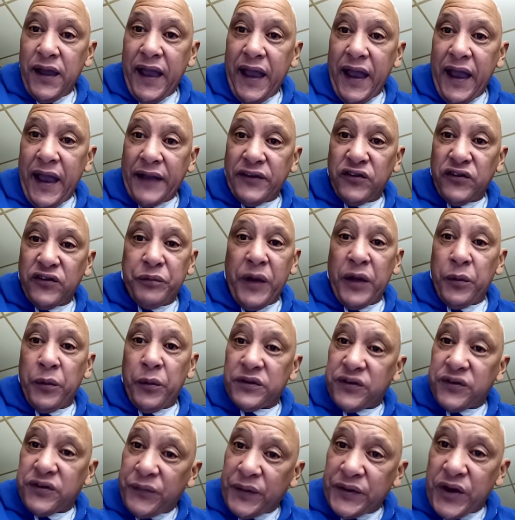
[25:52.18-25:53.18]
And his brother was
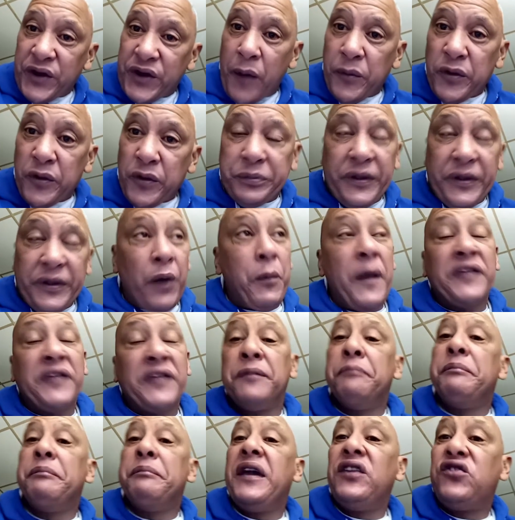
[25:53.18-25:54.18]
a phenomenal player. Went to
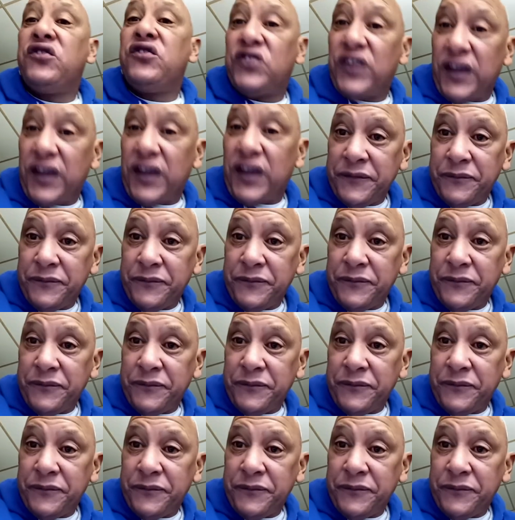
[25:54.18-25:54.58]
BC.